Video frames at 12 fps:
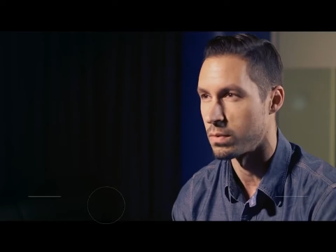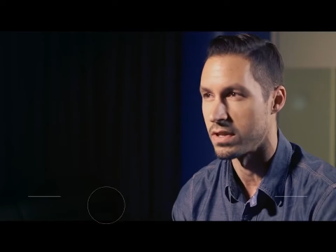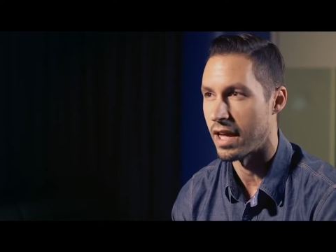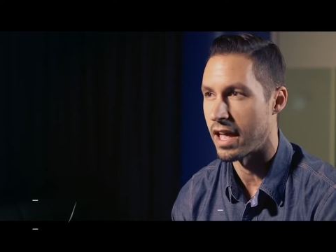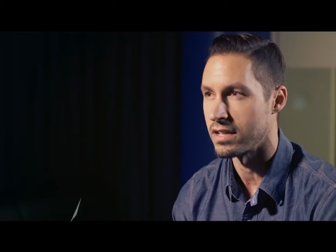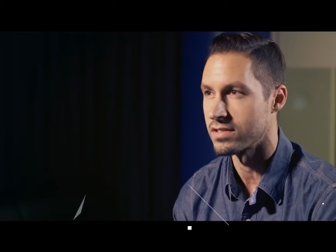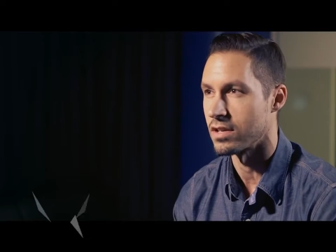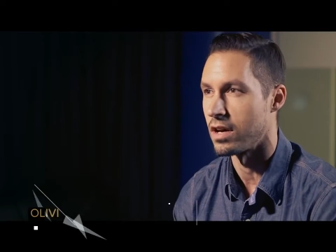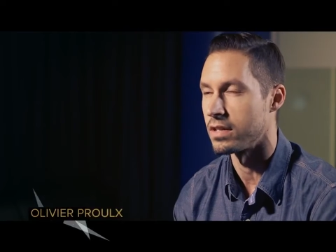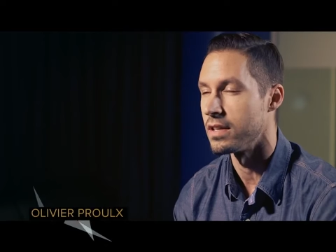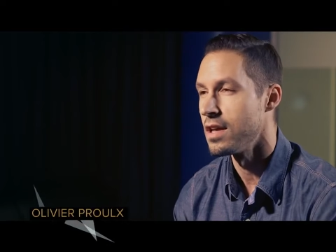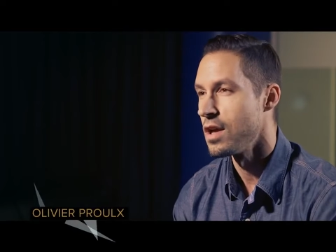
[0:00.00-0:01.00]
with the
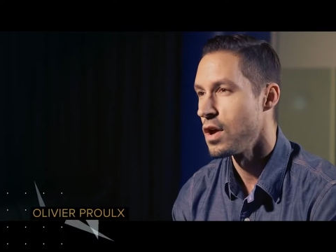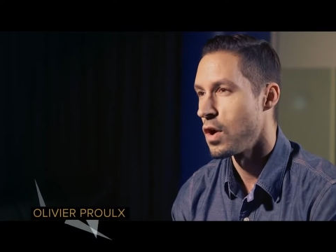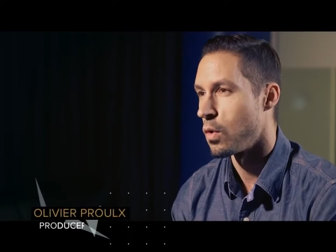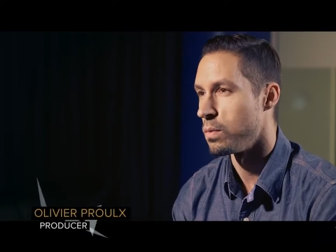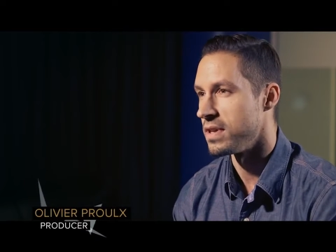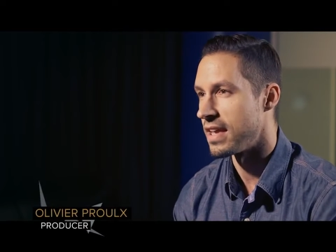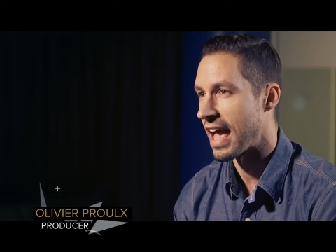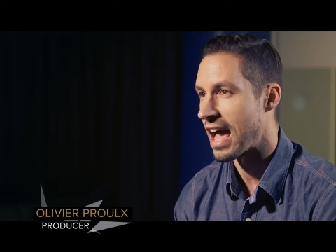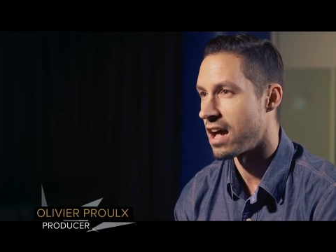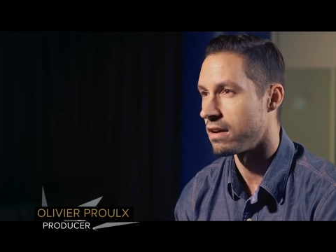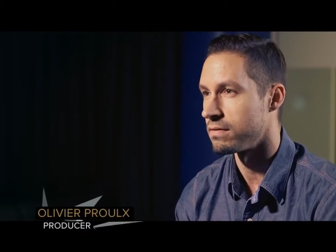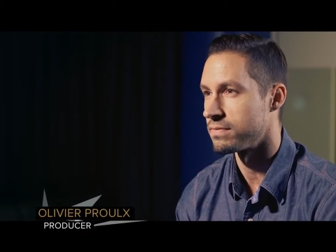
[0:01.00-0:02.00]
hands-on, we
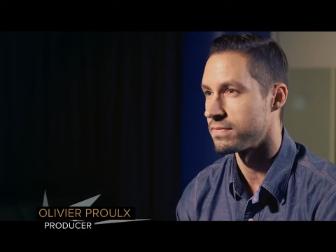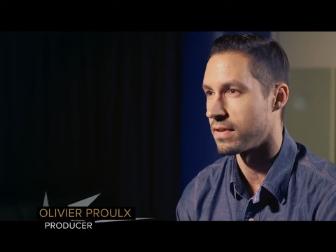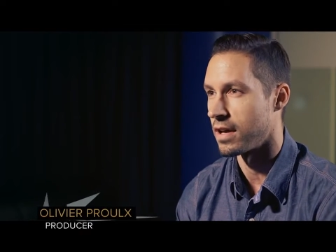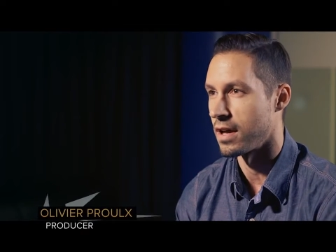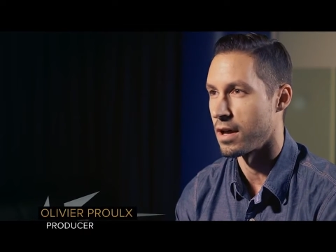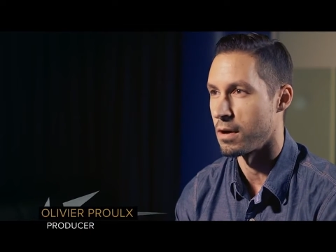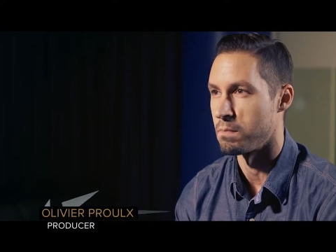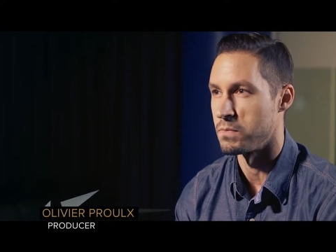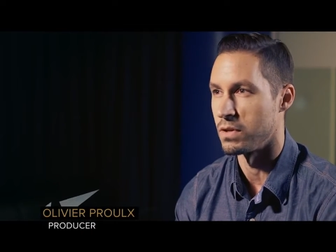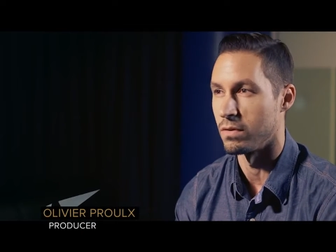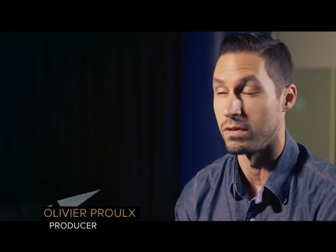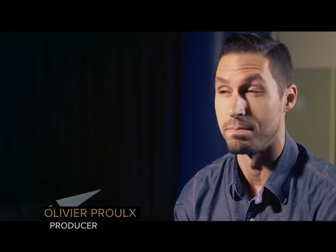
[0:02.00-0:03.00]
have
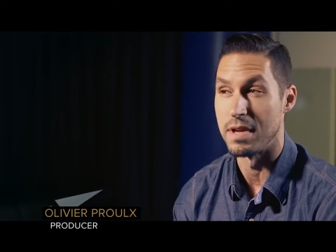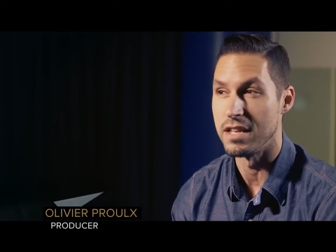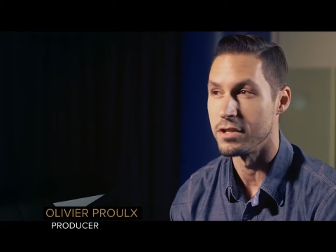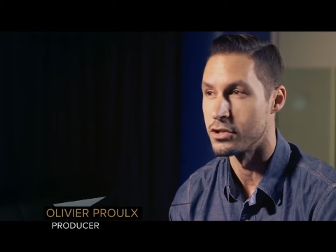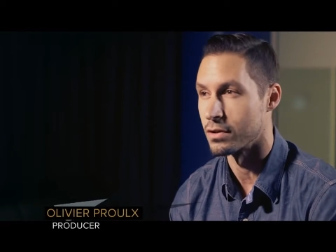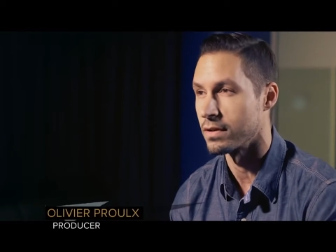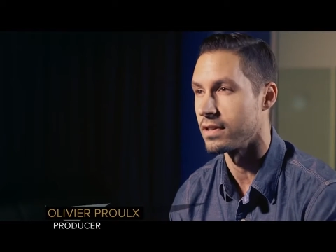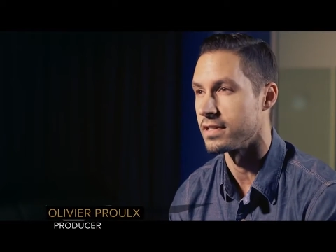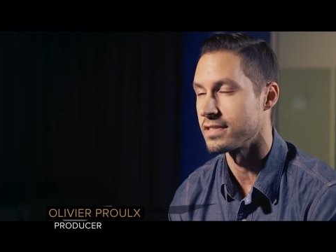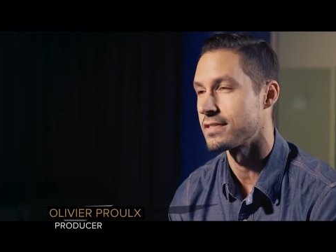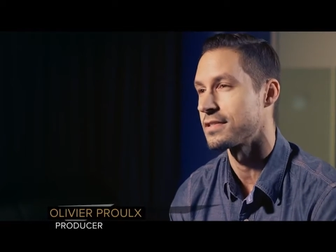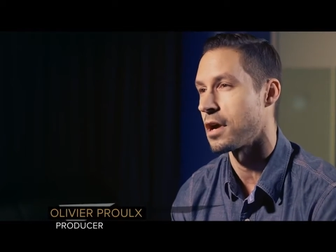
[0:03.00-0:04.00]
many
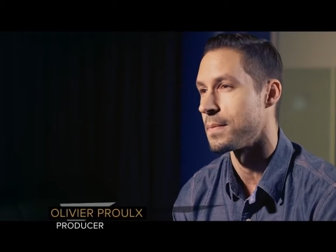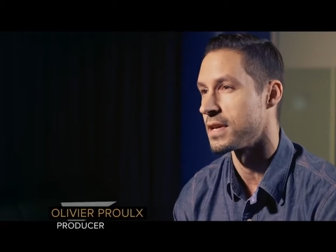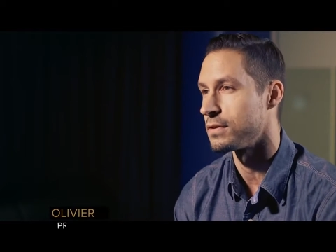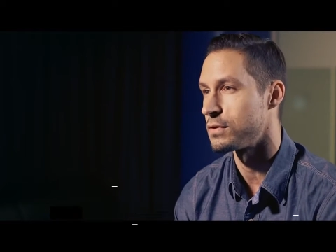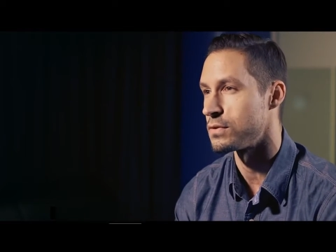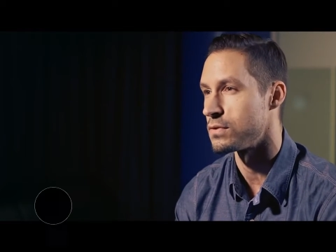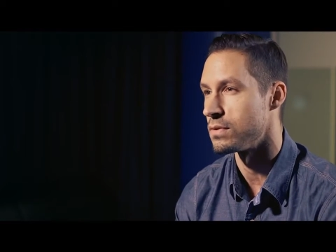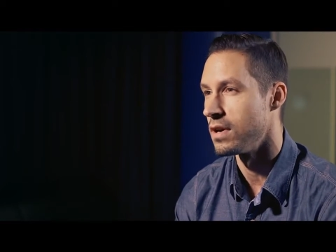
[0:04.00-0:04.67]
journalists coming to